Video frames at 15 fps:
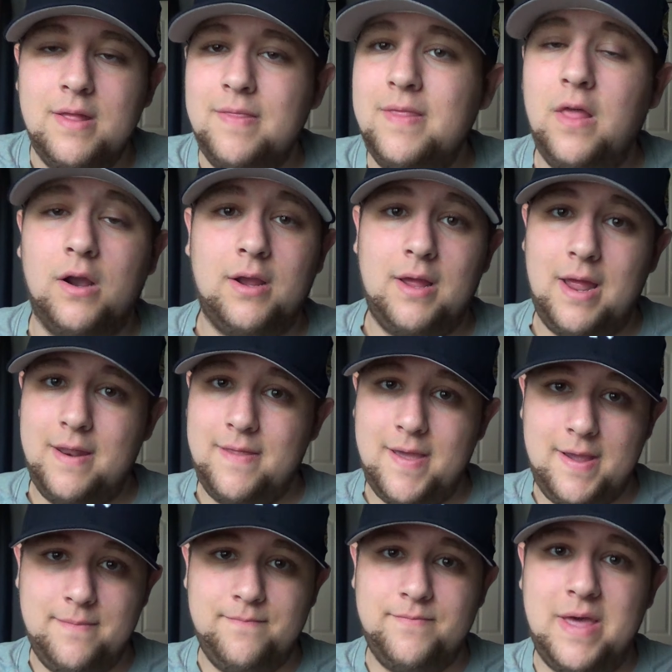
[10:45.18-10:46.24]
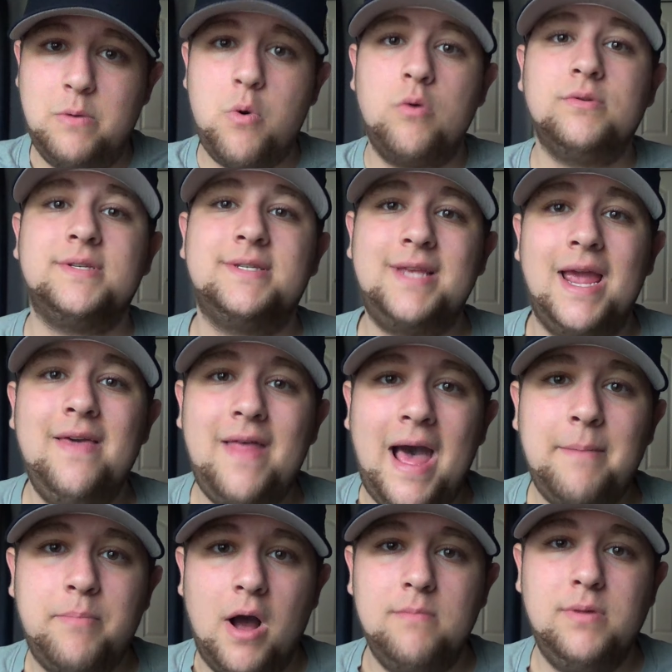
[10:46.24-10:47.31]
Look, and they won't say
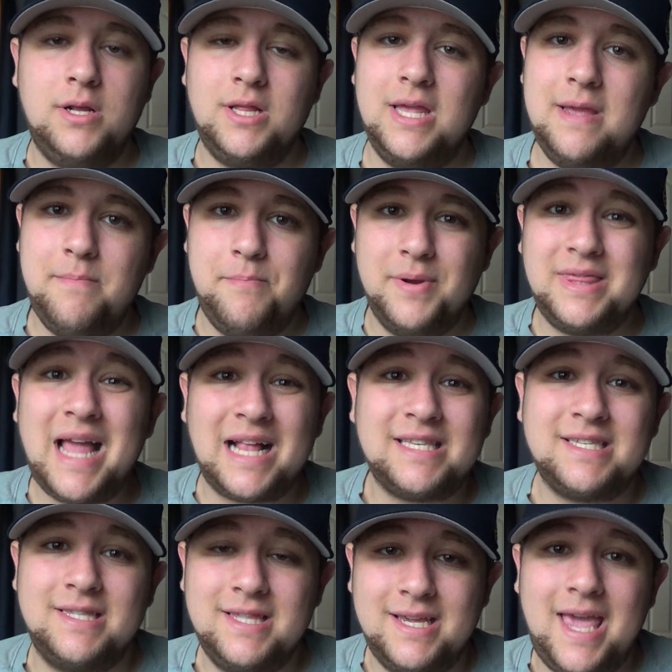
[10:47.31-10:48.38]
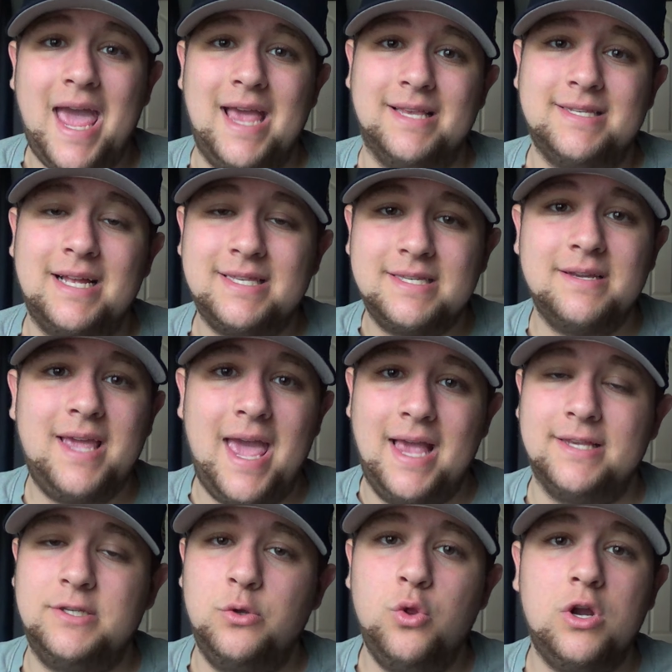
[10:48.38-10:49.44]
that publicly, but that's the case. That's the
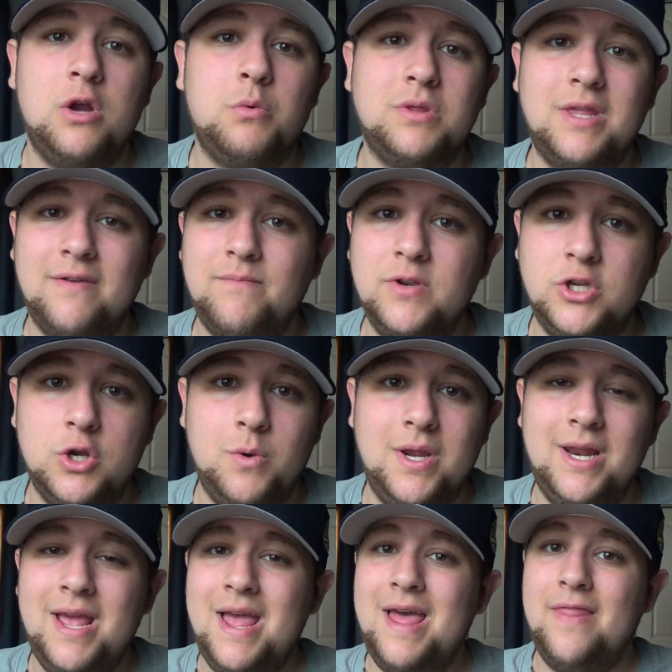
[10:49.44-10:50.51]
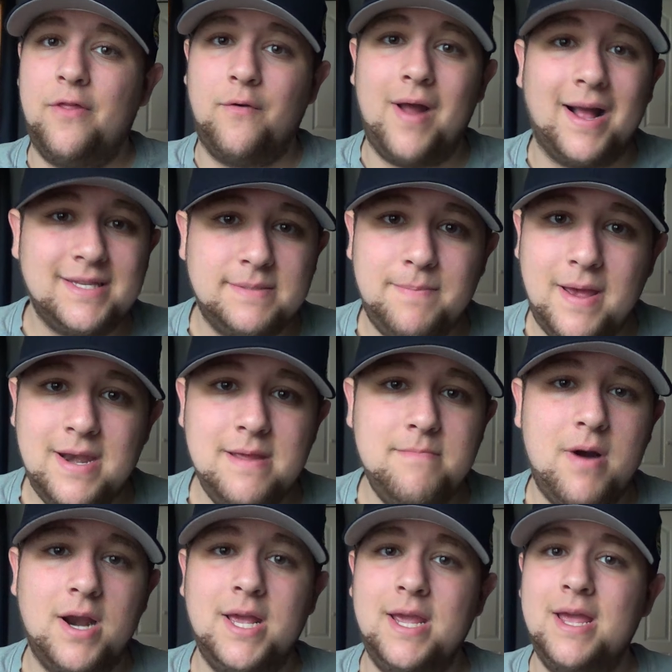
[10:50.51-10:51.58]
case. You look at what they've been doing. They're not spending
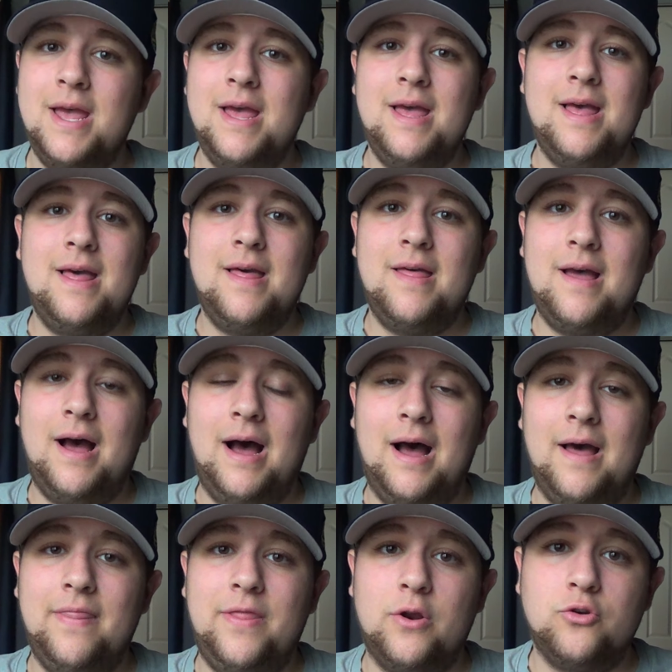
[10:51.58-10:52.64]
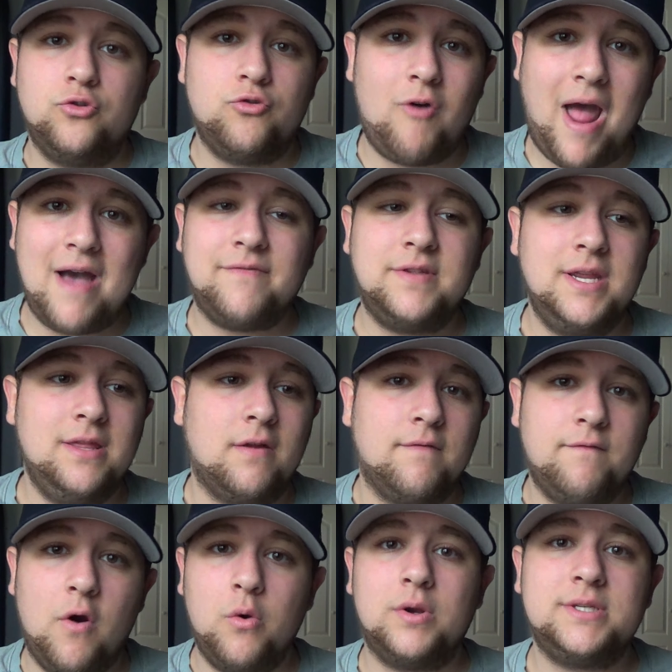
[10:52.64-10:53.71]
money. They're drafting. They're
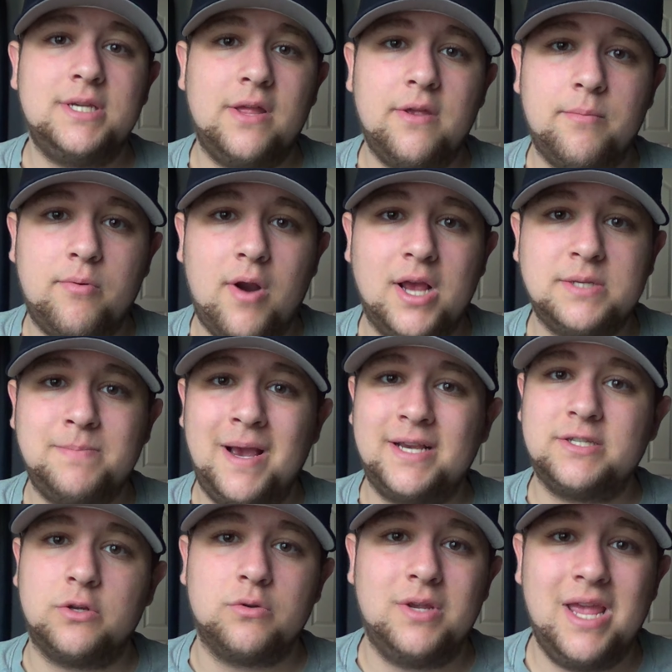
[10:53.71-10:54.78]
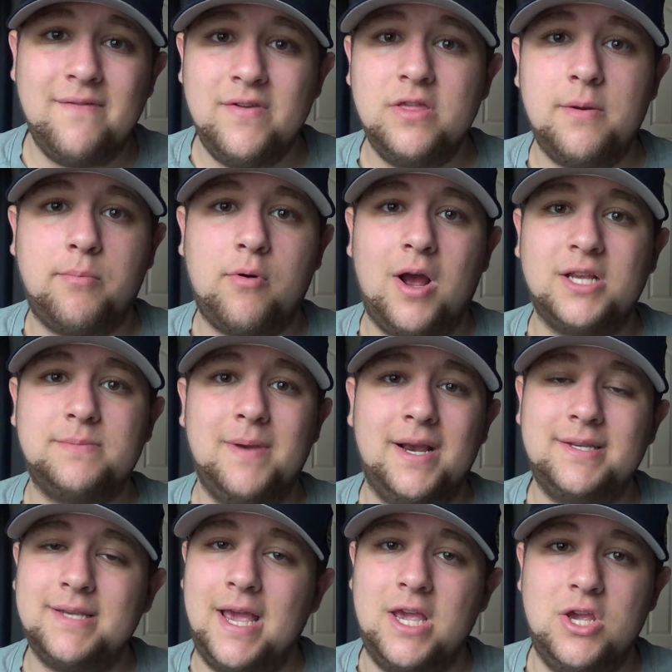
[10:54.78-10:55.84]
focusing on their prospects. They're giving their
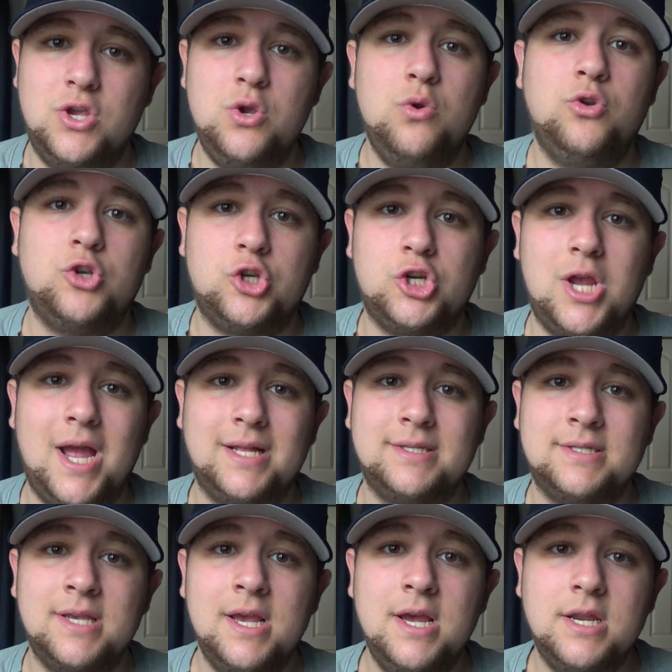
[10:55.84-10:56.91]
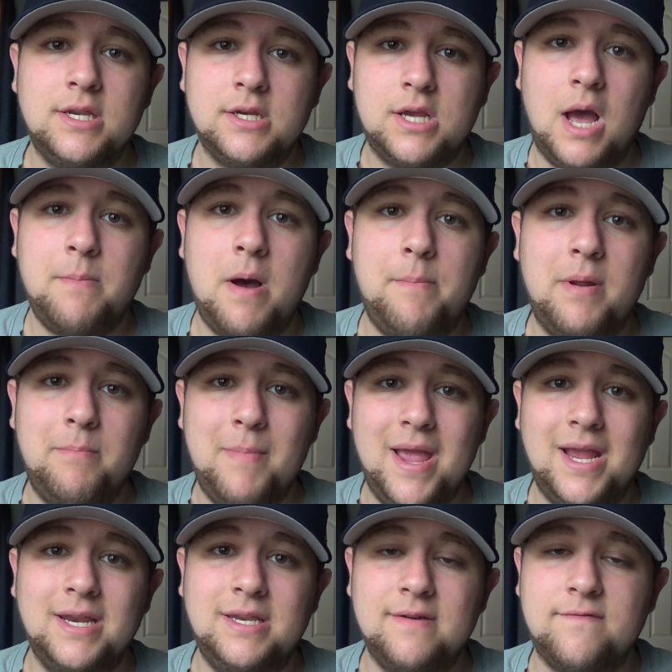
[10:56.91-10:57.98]
prospects a huge chance to come up and
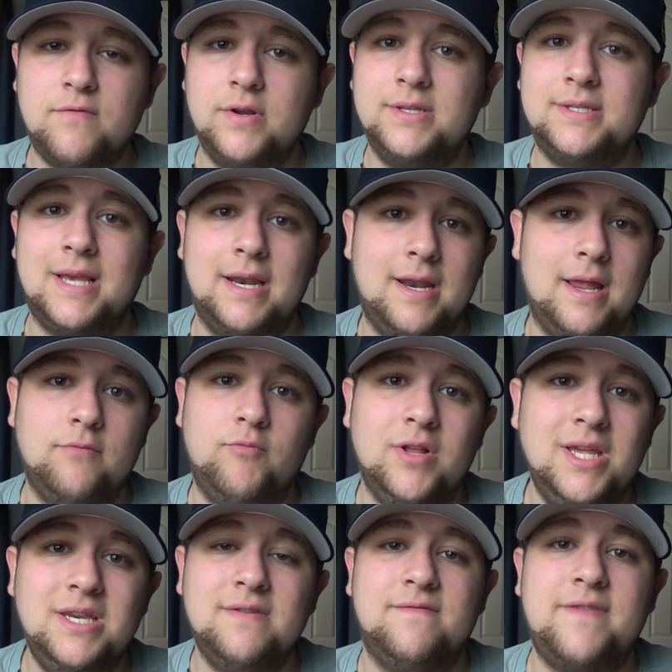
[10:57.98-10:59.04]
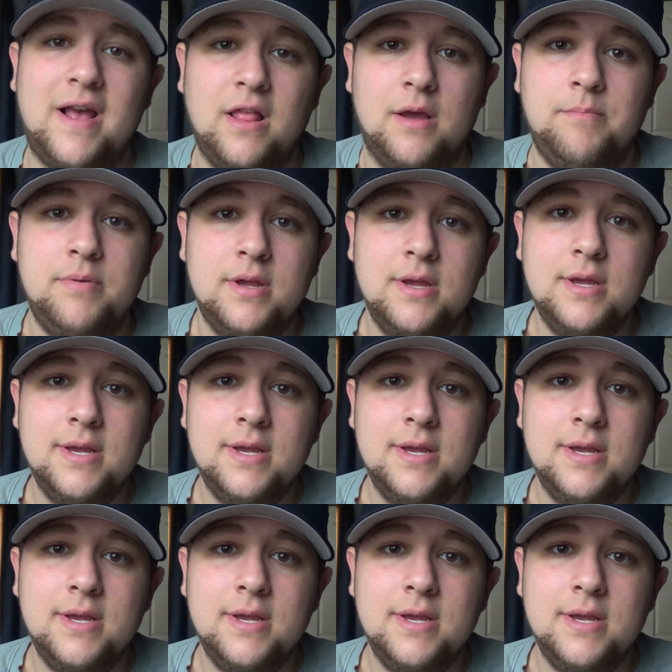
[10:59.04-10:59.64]
make a difference and really develop.